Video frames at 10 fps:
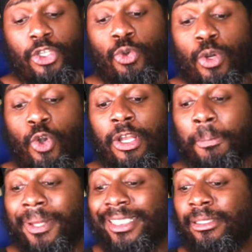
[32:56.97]
you were going to
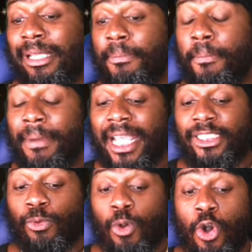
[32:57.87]
play some type of
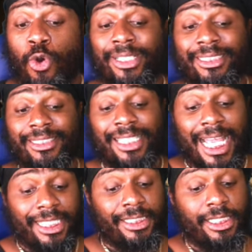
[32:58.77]
major role in
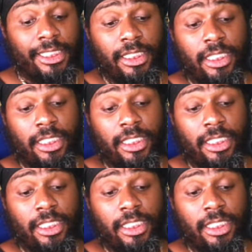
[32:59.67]
society,